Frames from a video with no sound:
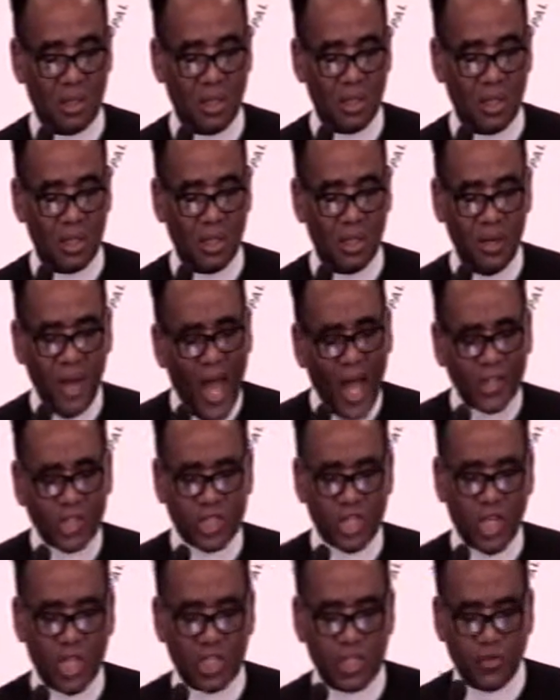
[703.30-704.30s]
Not
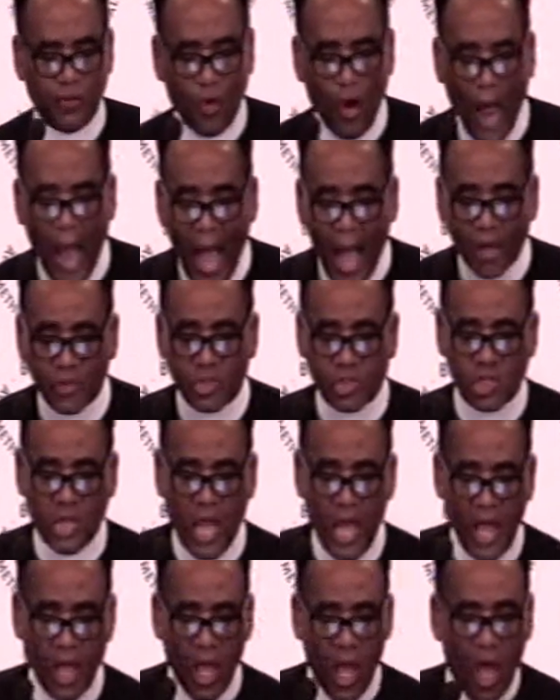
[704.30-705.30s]
just for our
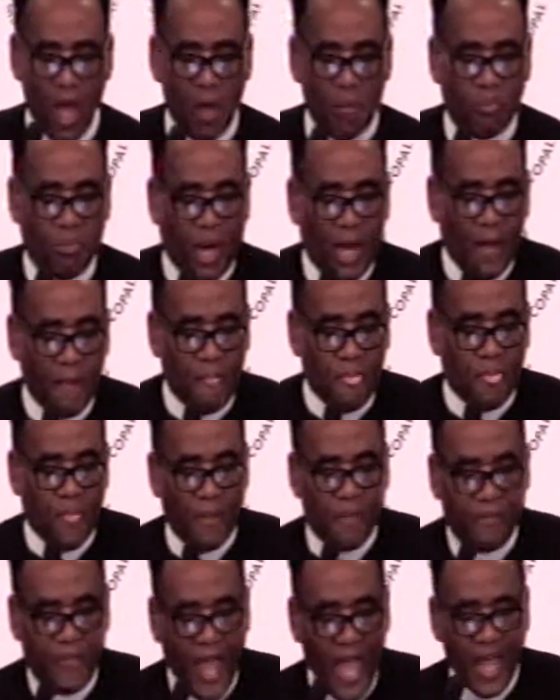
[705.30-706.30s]
sake, but
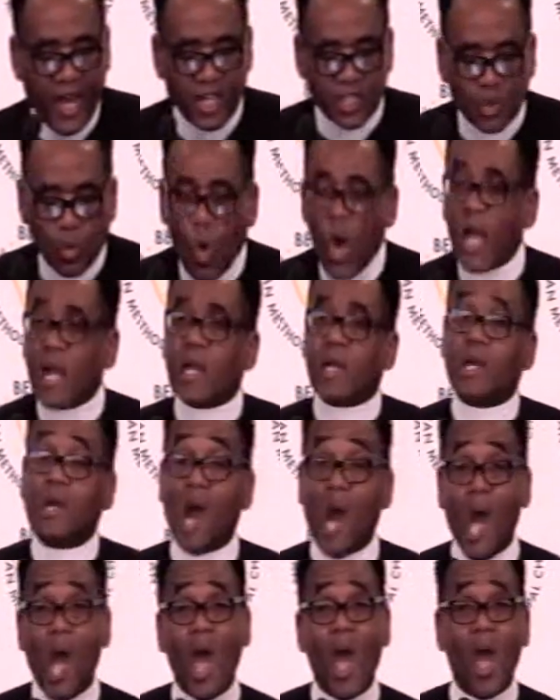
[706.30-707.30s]
that is what
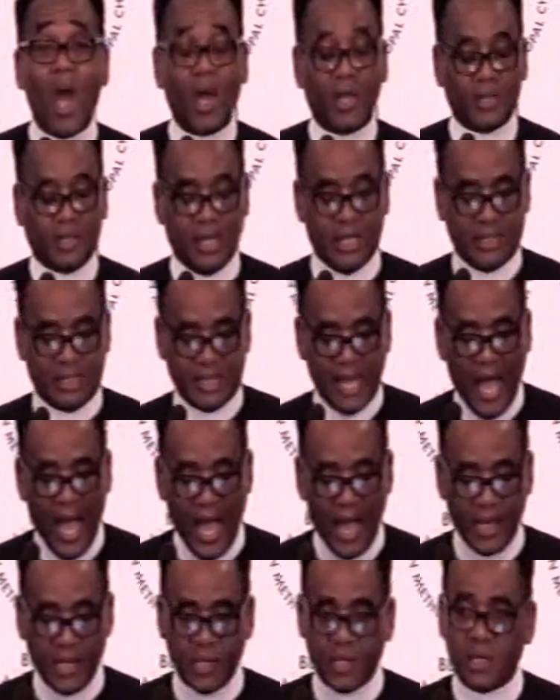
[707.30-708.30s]
God
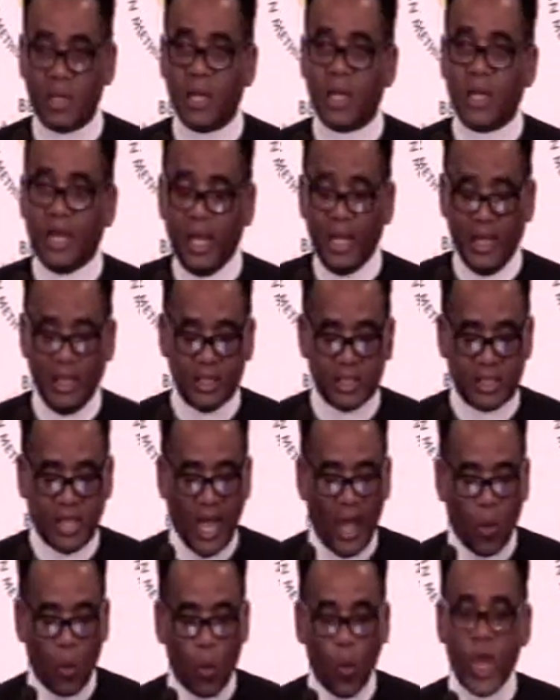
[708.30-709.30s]
desire is
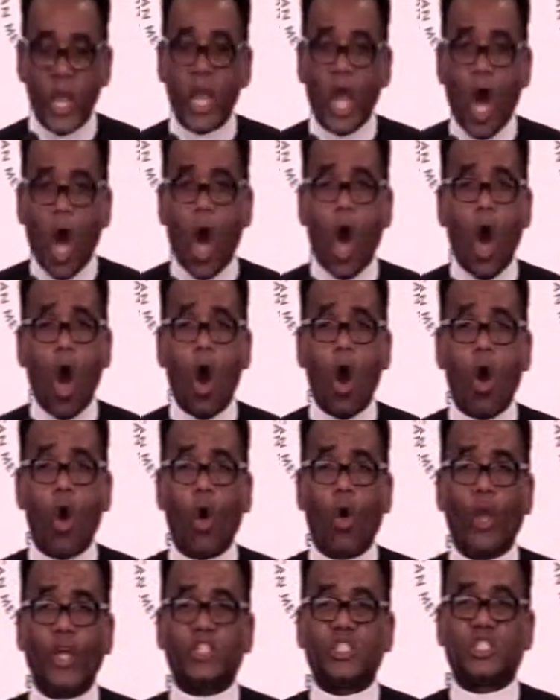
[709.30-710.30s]
that we
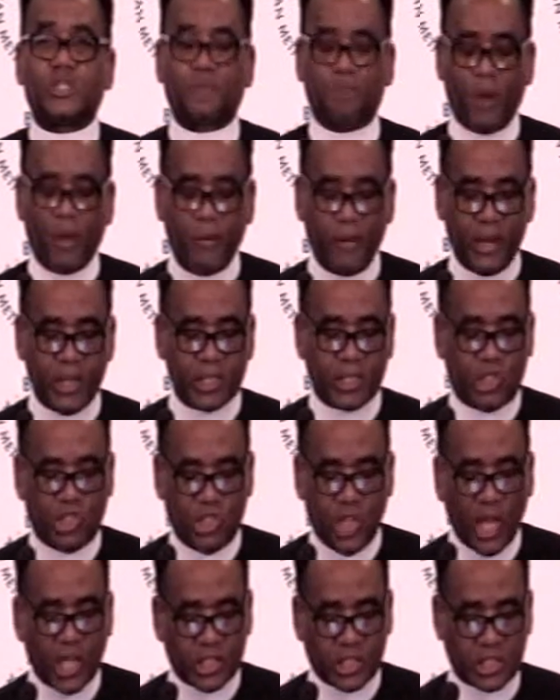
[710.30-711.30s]
all experience
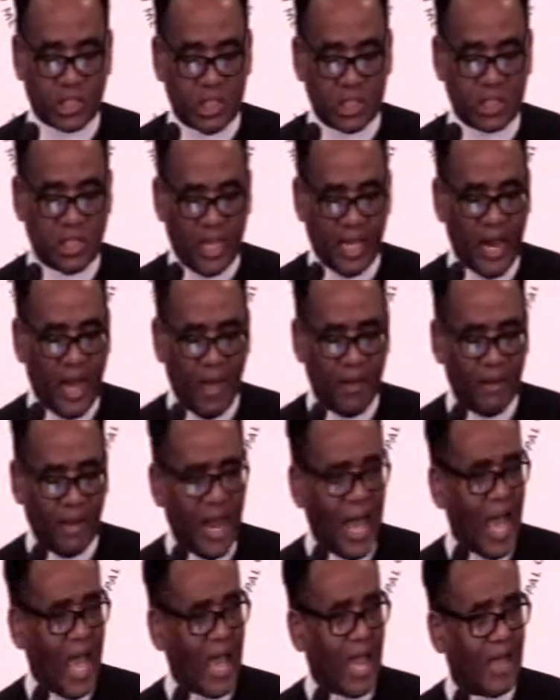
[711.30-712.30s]
justice in our
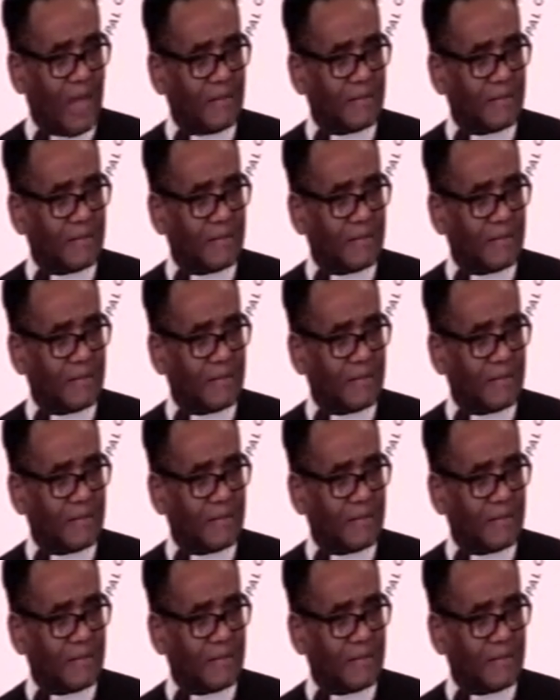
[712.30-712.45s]
lives.